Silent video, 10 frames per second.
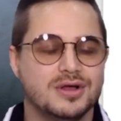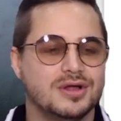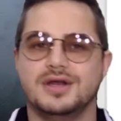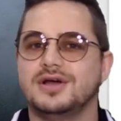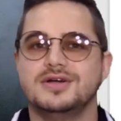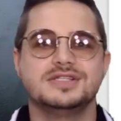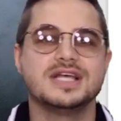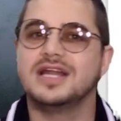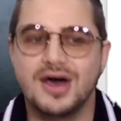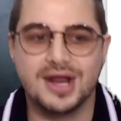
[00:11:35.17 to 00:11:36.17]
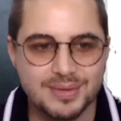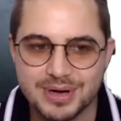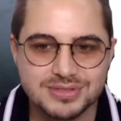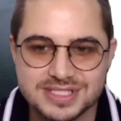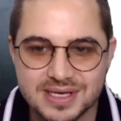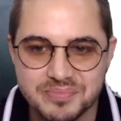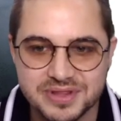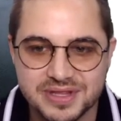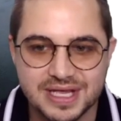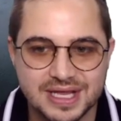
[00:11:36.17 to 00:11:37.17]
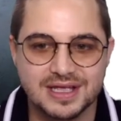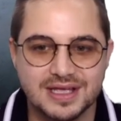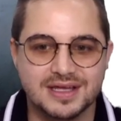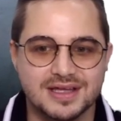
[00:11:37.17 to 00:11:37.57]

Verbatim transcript: learns a lot about something,